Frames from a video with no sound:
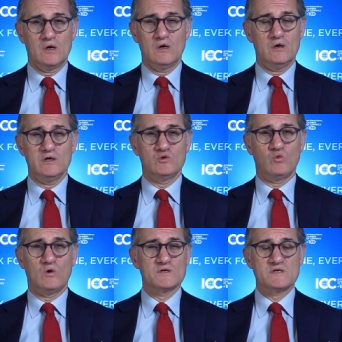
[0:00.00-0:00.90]
it
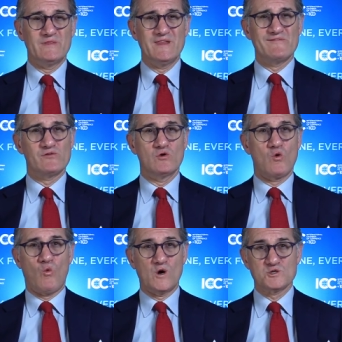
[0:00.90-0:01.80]
was never a
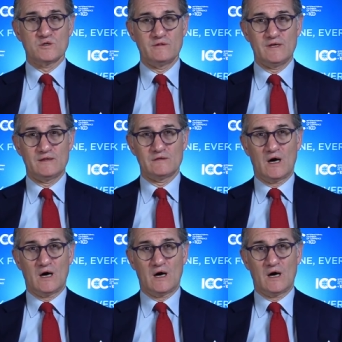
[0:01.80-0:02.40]
question that